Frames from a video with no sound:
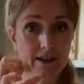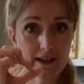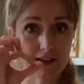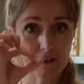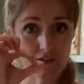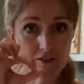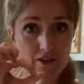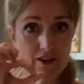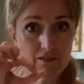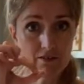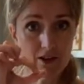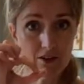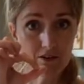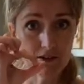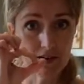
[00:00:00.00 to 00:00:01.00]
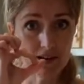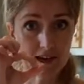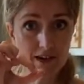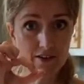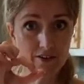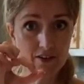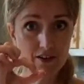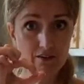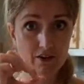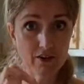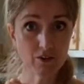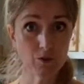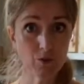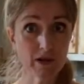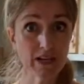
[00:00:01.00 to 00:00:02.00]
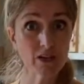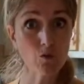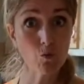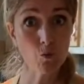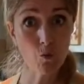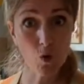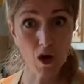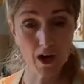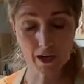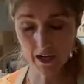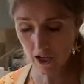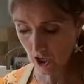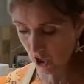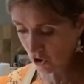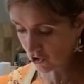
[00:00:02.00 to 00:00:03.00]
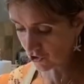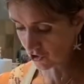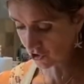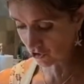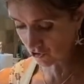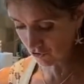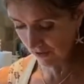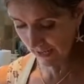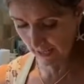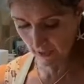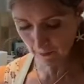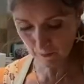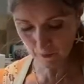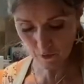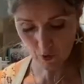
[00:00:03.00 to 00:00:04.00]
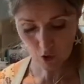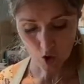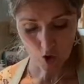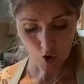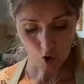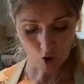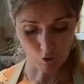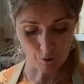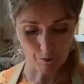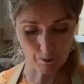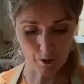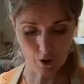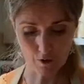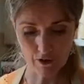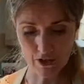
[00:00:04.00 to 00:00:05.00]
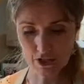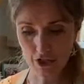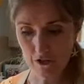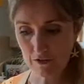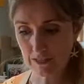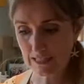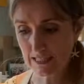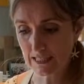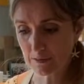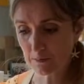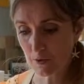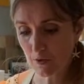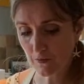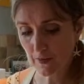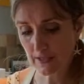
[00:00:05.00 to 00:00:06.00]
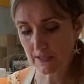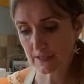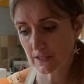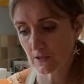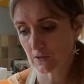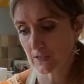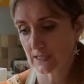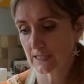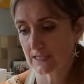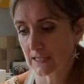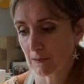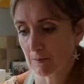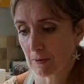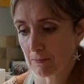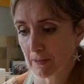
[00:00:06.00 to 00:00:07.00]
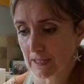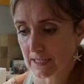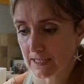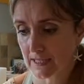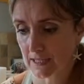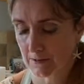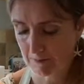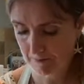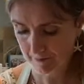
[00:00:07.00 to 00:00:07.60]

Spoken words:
a 0 and a 0. So we need 100 grams of porridge oats. Let's move that so you can see a bit better.